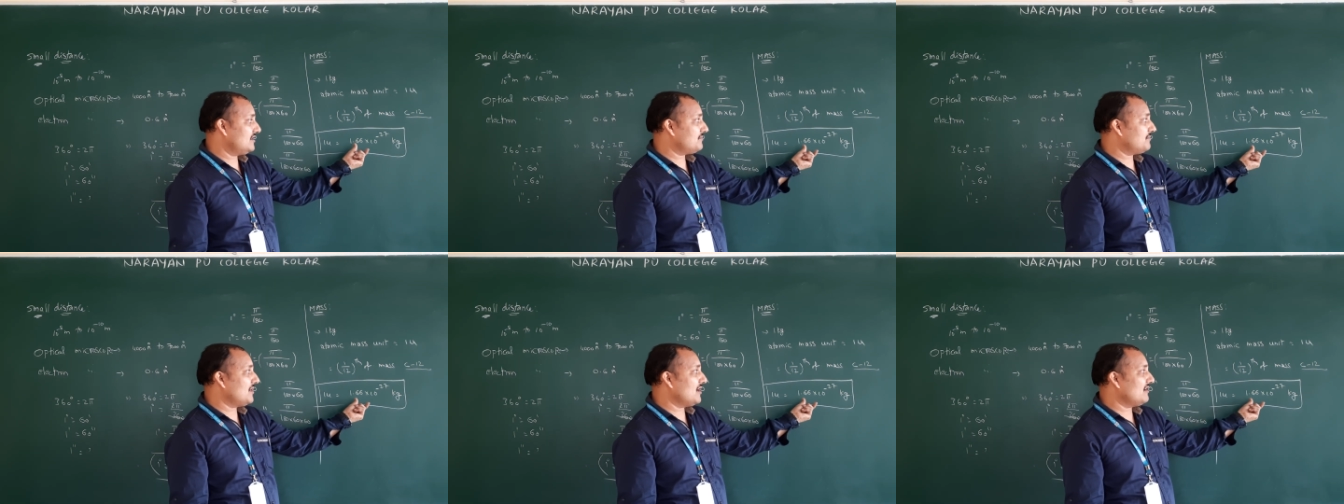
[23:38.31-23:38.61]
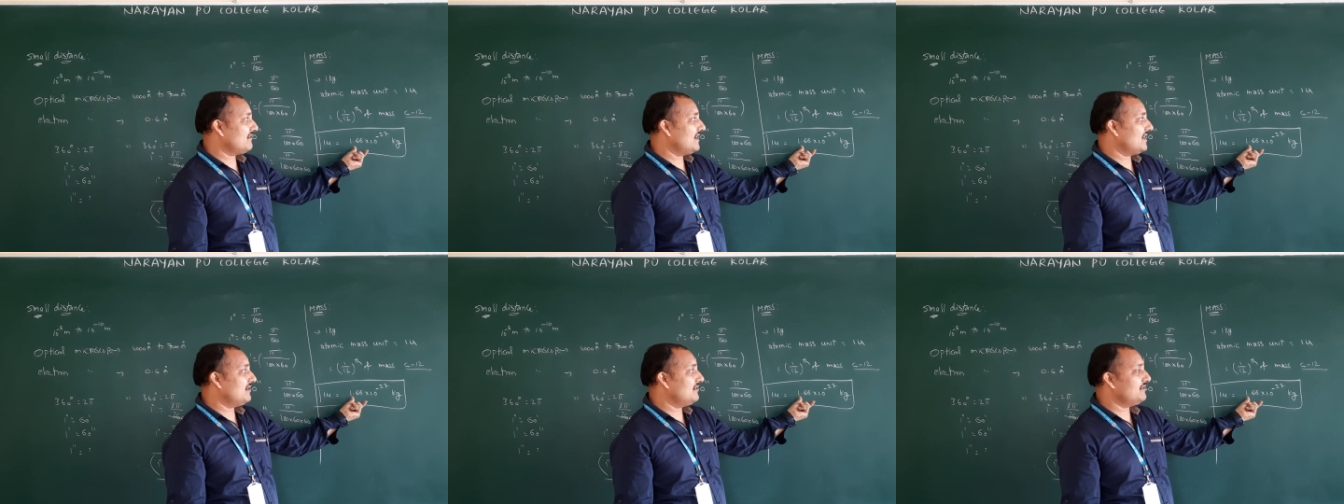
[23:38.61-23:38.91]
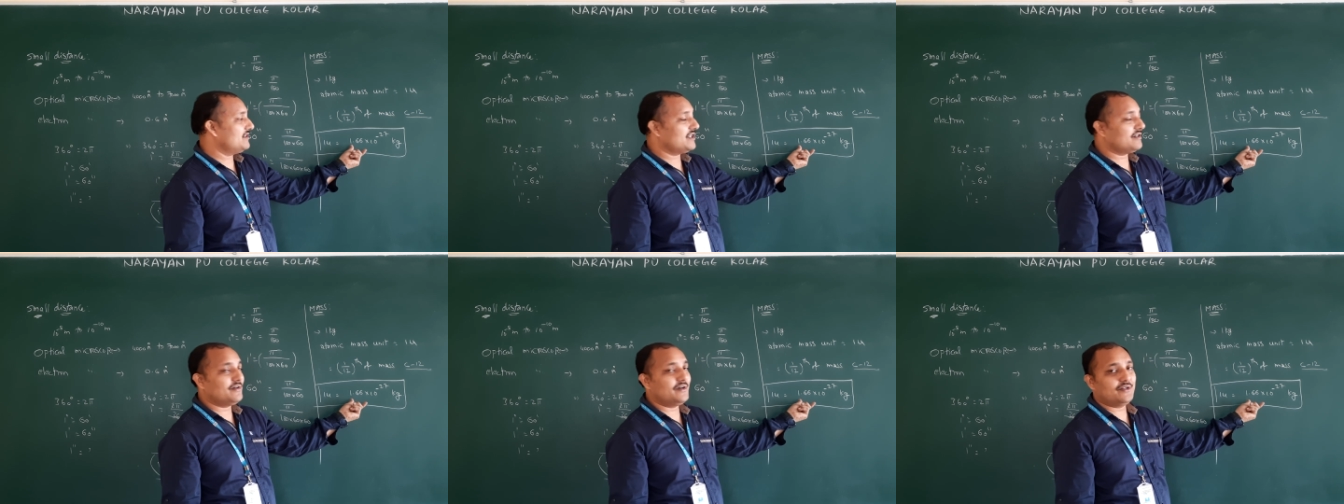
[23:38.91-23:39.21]
The small
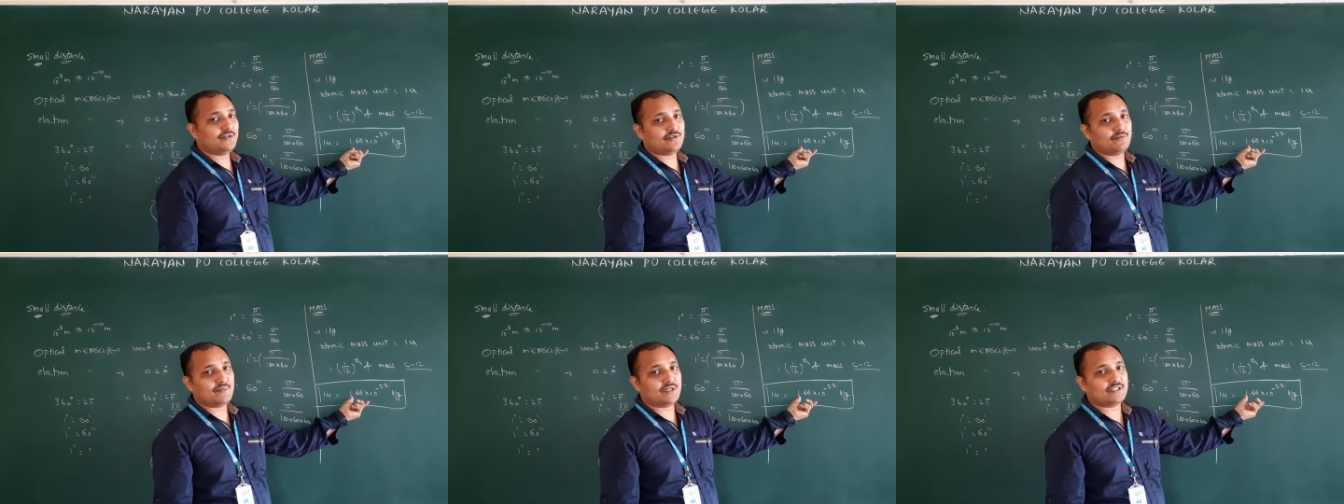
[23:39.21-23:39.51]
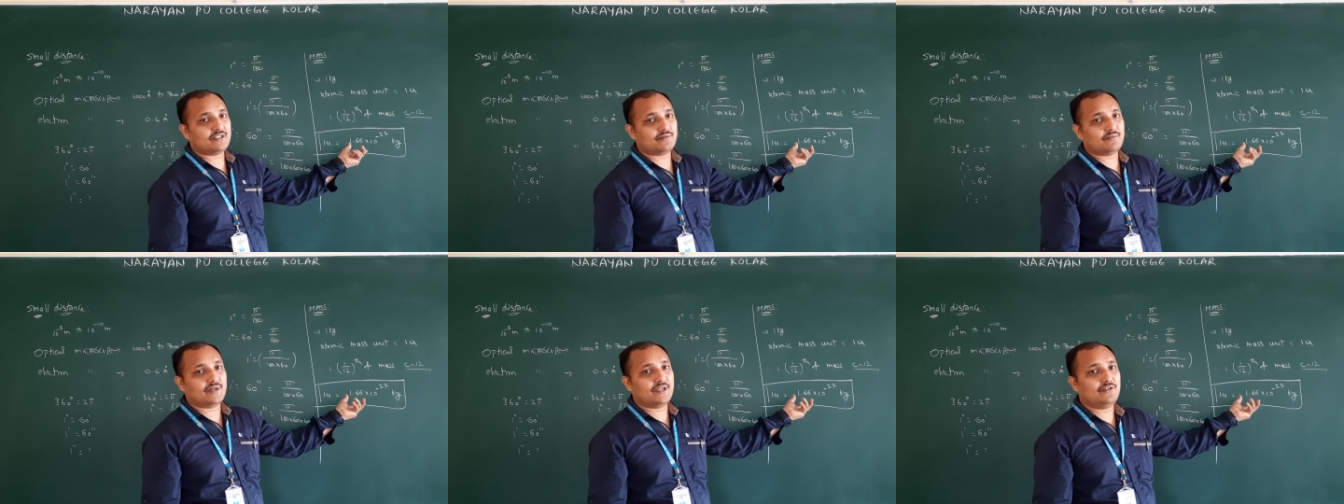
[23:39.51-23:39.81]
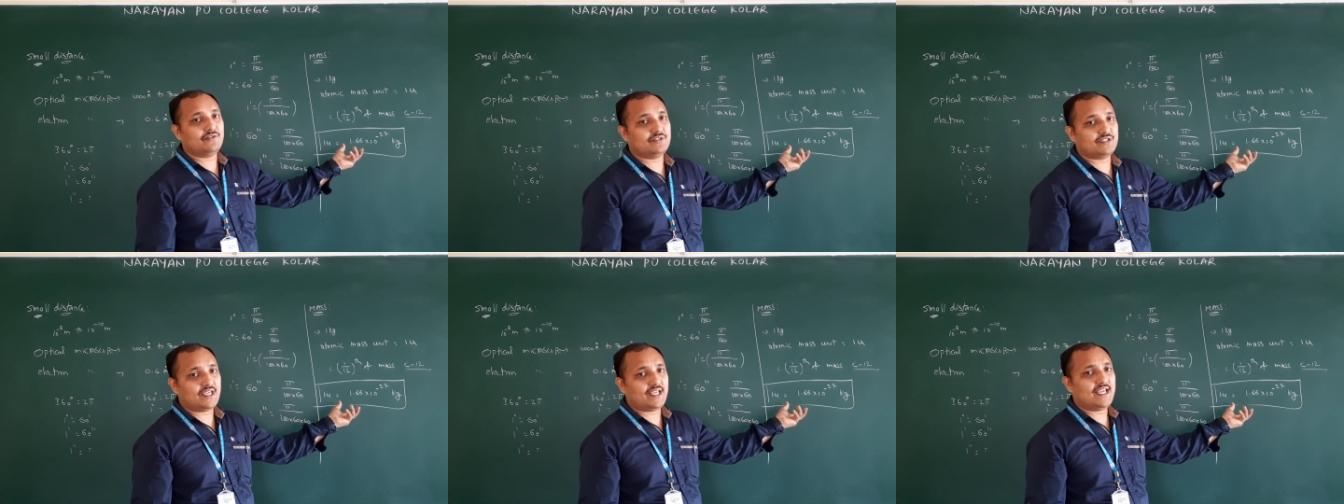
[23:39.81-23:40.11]
value we are going to measure by
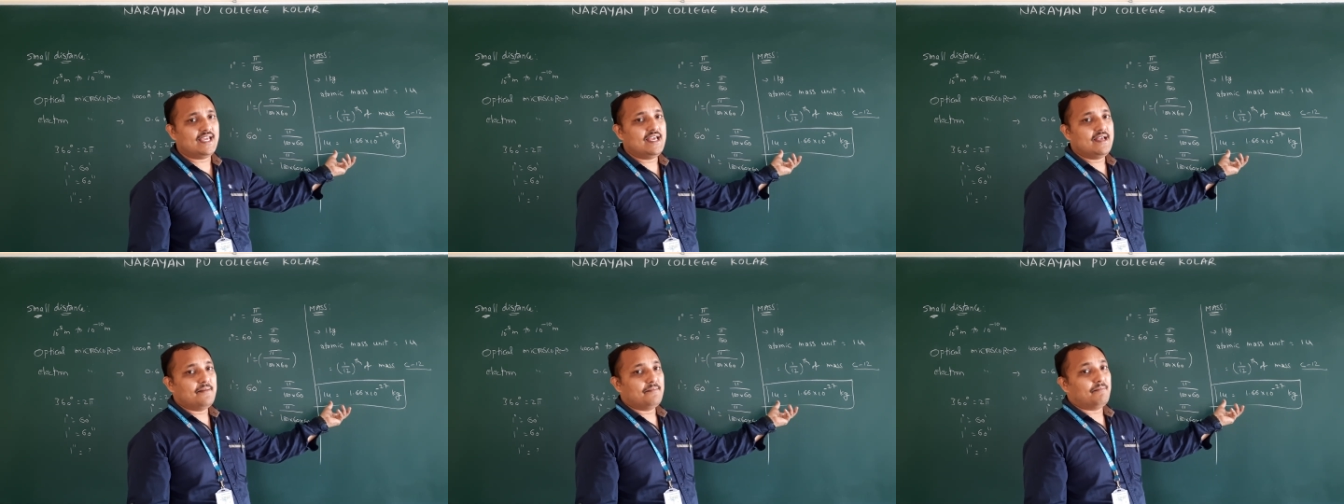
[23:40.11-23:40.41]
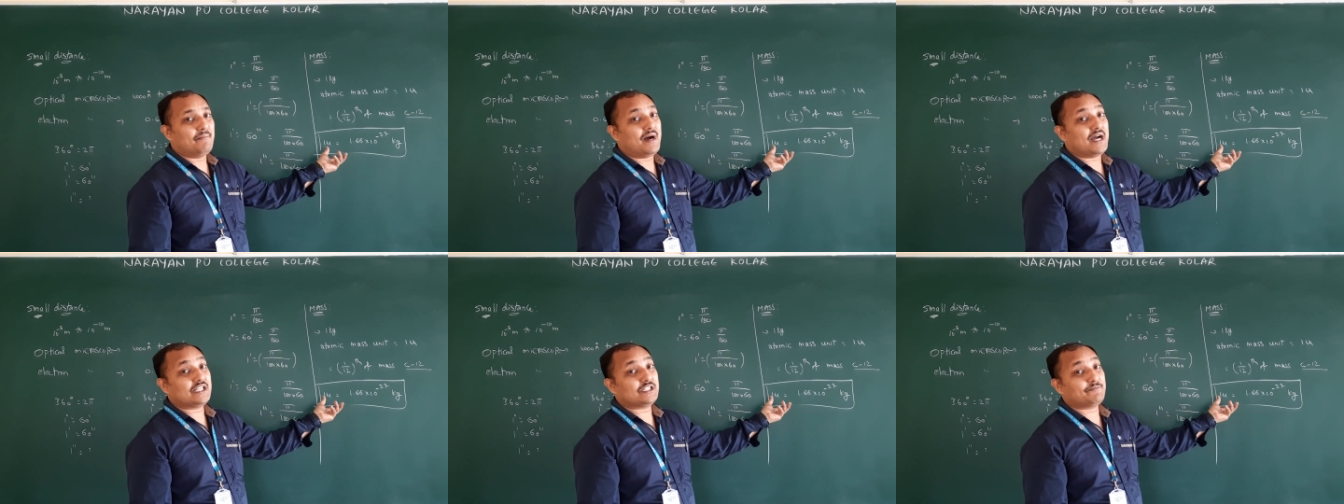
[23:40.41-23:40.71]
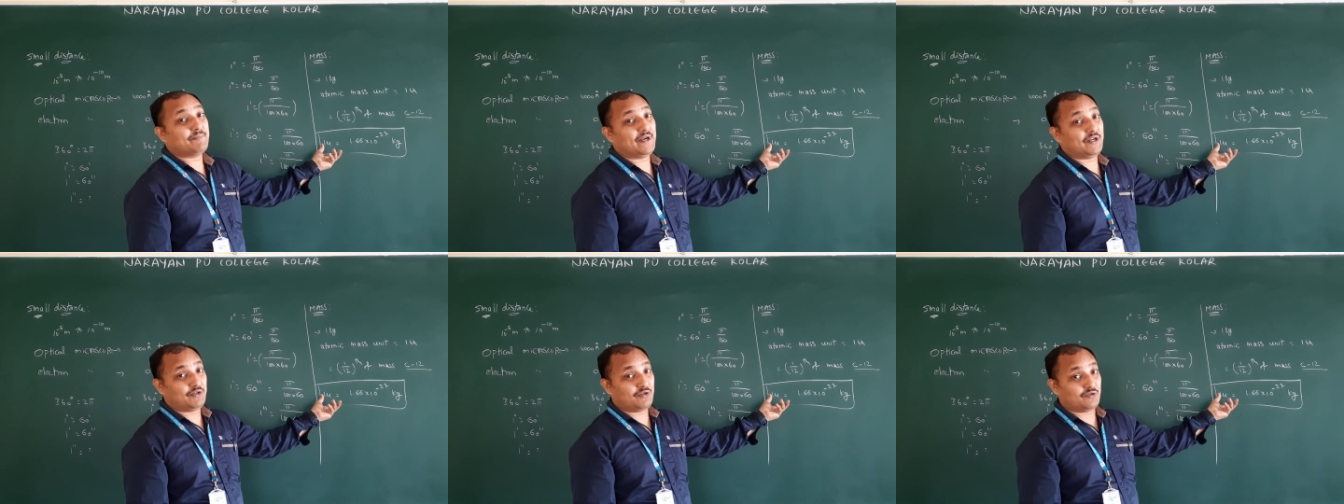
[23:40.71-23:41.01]
using
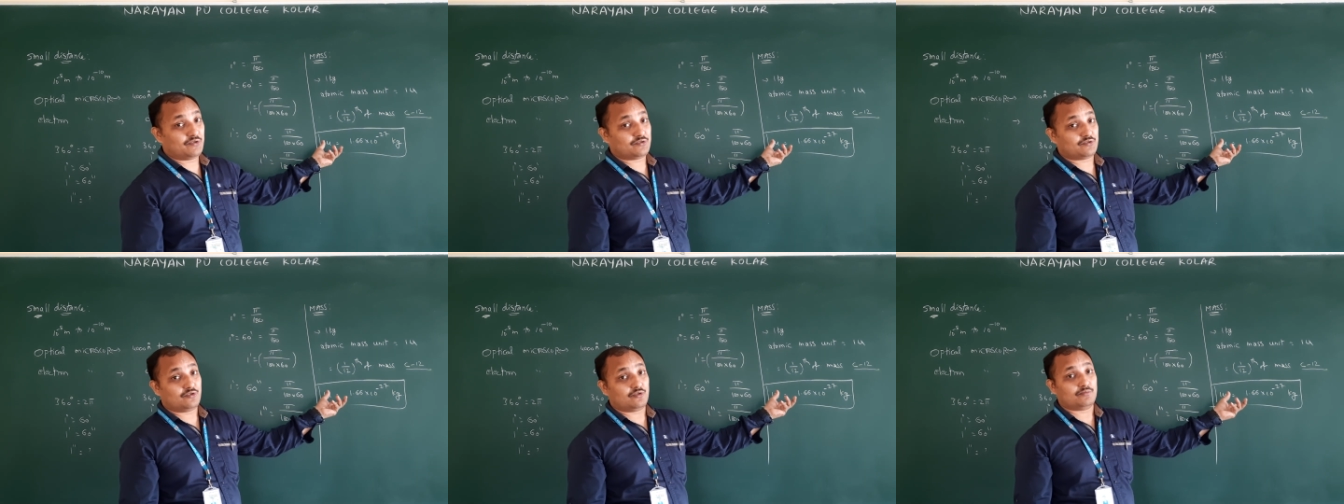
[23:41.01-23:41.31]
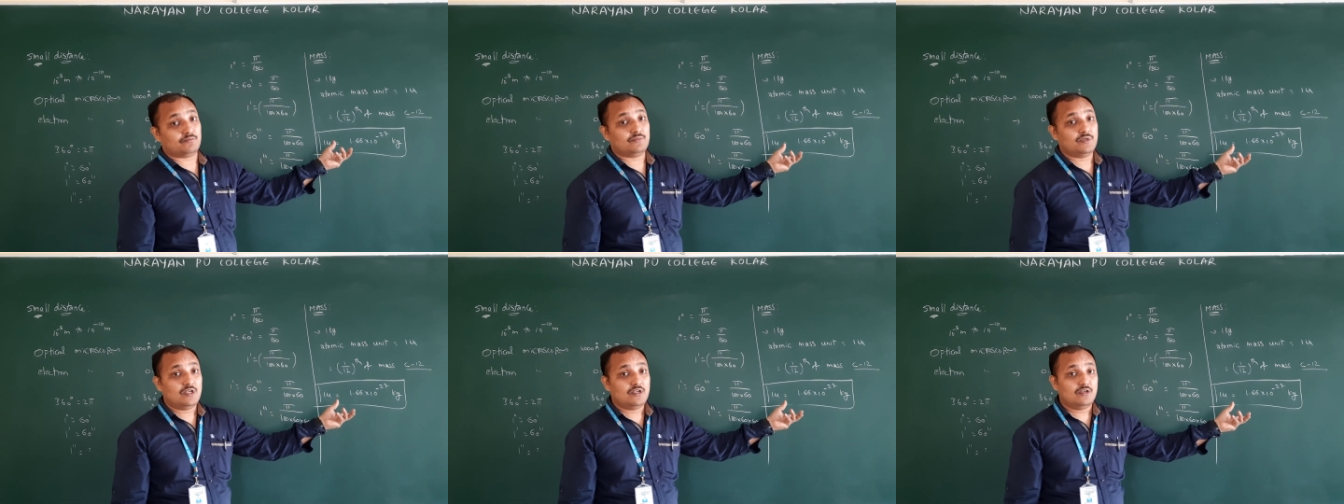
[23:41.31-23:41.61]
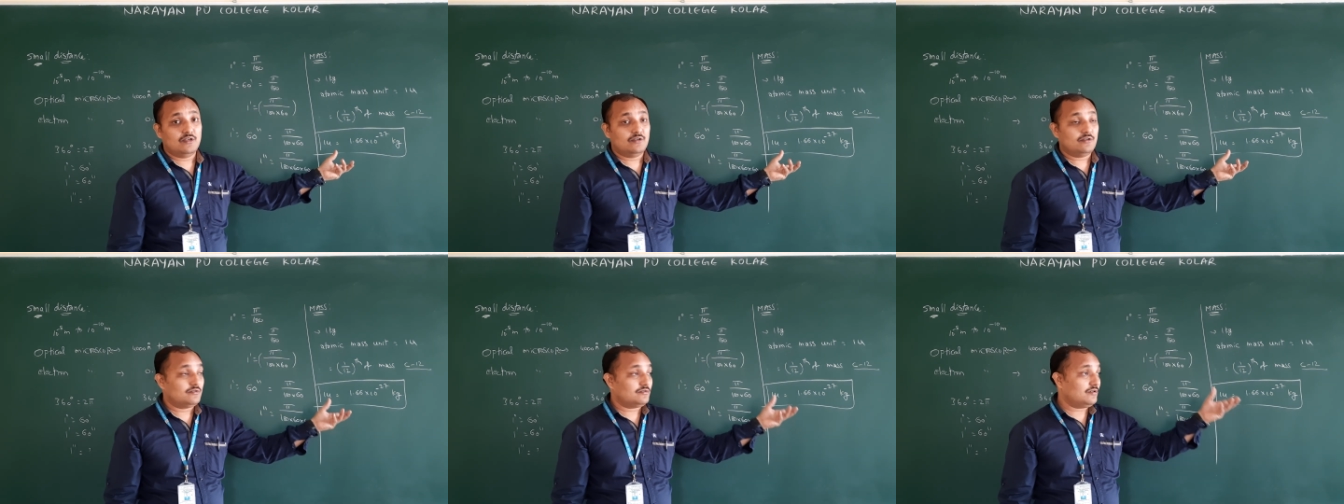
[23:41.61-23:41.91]
mass spectroscope.